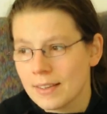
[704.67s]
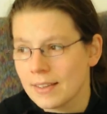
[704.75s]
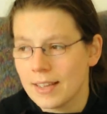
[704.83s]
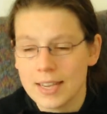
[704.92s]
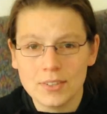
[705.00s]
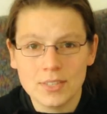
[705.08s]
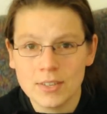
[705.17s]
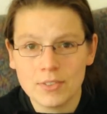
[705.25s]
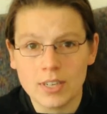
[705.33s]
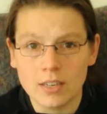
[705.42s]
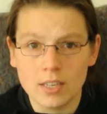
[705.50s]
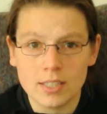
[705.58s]
I don't have a
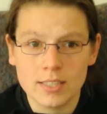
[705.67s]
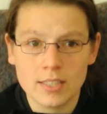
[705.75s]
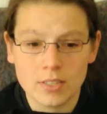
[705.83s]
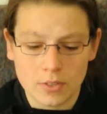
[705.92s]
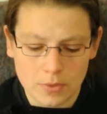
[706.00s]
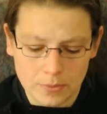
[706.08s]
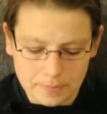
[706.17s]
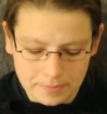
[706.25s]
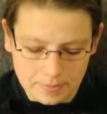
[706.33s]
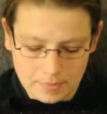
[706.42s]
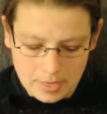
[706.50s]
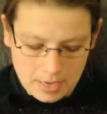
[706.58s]
garden, so
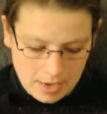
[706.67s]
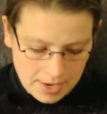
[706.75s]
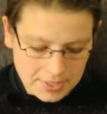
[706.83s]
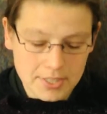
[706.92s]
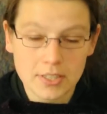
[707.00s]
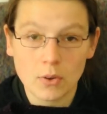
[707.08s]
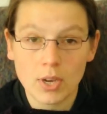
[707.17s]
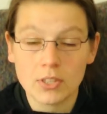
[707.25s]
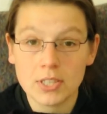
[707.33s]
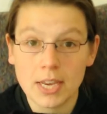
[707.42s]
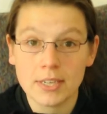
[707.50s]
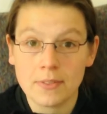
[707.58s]
I just go
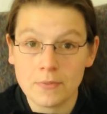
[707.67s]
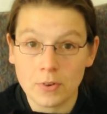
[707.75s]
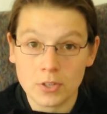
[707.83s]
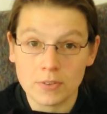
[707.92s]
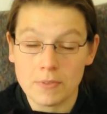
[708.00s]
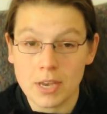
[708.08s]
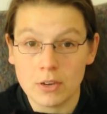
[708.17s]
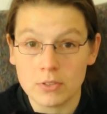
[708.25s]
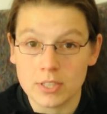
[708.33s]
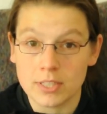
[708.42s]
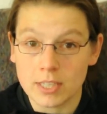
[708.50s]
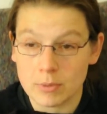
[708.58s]
outside in front of the house and
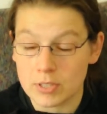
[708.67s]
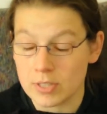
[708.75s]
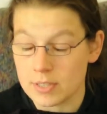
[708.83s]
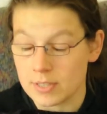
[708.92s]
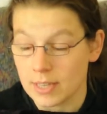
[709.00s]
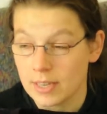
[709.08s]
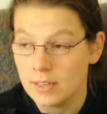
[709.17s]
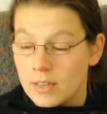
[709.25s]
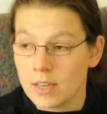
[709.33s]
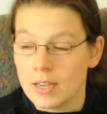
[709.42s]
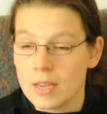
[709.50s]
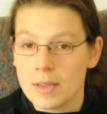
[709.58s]
take pictures there.
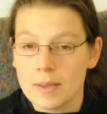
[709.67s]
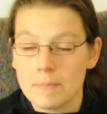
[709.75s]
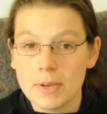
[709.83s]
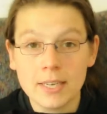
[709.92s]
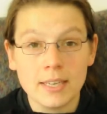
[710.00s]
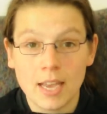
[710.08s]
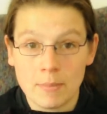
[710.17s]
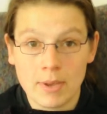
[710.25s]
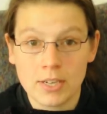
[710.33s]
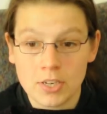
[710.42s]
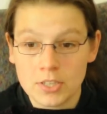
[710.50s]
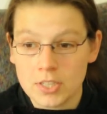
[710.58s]
But I
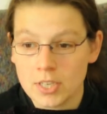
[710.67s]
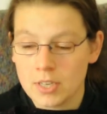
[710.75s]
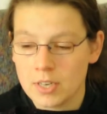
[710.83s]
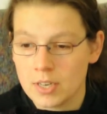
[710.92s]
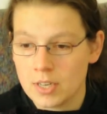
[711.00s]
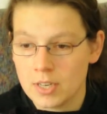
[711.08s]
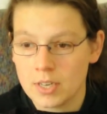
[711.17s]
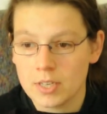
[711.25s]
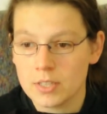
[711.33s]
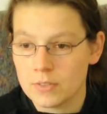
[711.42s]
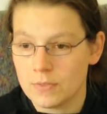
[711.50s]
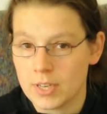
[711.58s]
managed
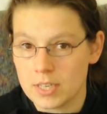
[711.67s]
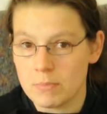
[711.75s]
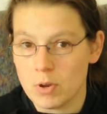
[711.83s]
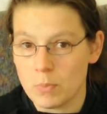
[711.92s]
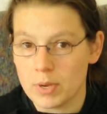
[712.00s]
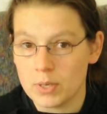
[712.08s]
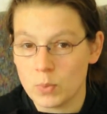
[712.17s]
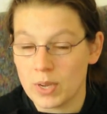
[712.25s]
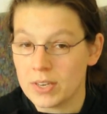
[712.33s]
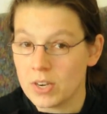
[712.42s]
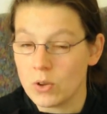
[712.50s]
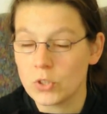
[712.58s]
to find a moment when
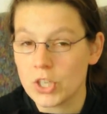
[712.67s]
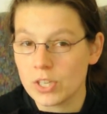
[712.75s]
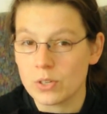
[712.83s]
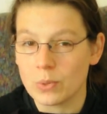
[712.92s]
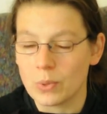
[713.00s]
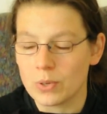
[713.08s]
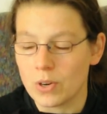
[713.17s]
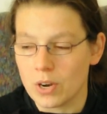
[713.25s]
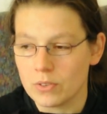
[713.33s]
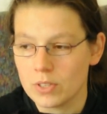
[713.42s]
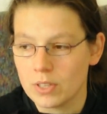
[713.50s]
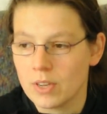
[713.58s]
no children were
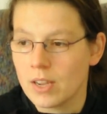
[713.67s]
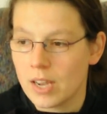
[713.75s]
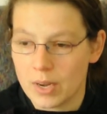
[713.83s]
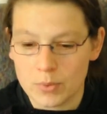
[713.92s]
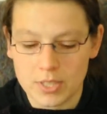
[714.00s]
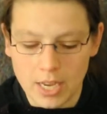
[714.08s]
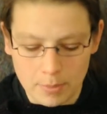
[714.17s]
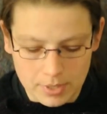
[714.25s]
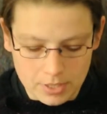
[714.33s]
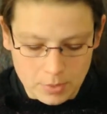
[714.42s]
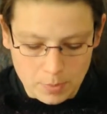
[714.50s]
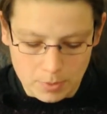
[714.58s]
around, and I was able
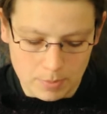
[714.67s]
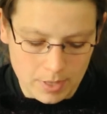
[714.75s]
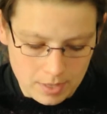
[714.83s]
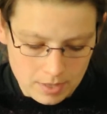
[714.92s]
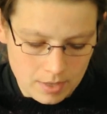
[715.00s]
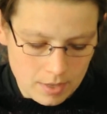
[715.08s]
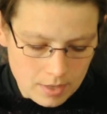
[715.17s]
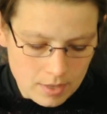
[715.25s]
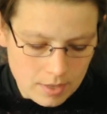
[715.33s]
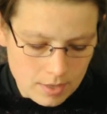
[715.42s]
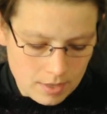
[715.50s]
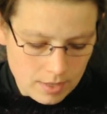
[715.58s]
to put my
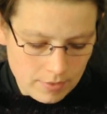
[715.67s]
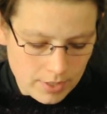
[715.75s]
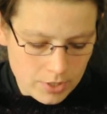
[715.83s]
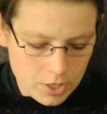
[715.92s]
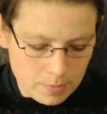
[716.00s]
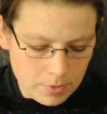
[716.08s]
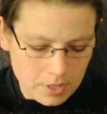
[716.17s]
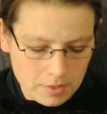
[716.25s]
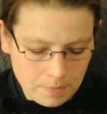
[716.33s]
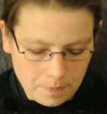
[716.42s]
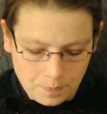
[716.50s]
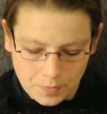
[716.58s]
lovely jumper
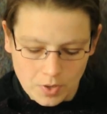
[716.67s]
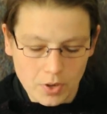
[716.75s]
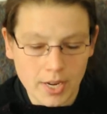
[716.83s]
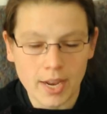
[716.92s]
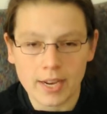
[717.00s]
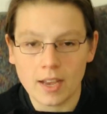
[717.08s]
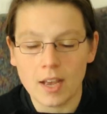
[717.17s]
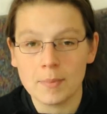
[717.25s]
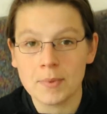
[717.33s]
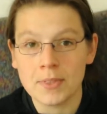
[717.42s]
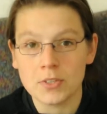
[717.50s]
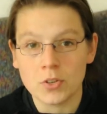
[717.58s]
on a hanger up in
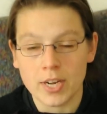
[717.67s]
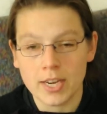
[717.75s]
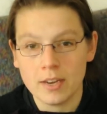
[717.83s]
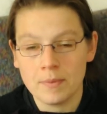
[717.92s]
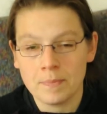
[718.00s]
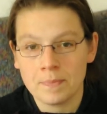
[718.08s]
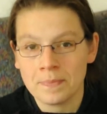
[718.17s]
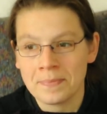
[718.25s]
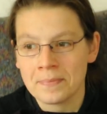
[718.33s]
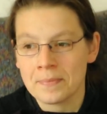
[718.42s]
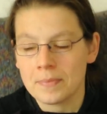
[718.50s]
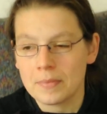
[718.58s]
the tree
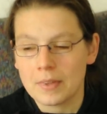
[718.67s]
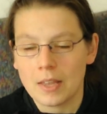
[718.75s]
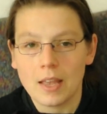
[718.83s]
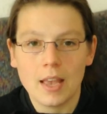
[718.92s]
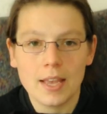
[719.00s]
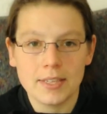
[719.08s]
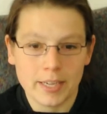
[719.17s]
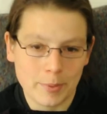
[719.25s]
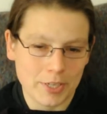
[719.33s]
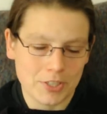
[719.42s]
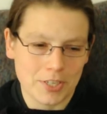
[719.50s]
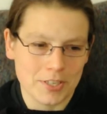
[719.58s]
and take
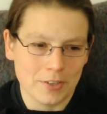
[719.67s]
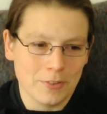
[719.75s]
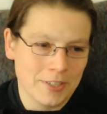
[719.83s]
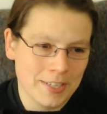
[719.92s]
pictures of it.